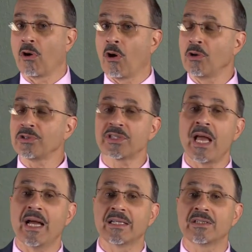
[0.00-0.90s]
all
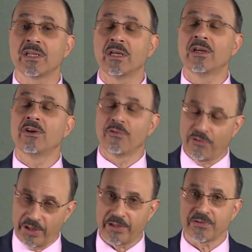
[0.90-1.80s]
sides
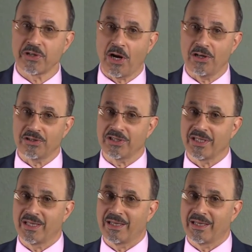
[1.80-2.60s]
free of charge.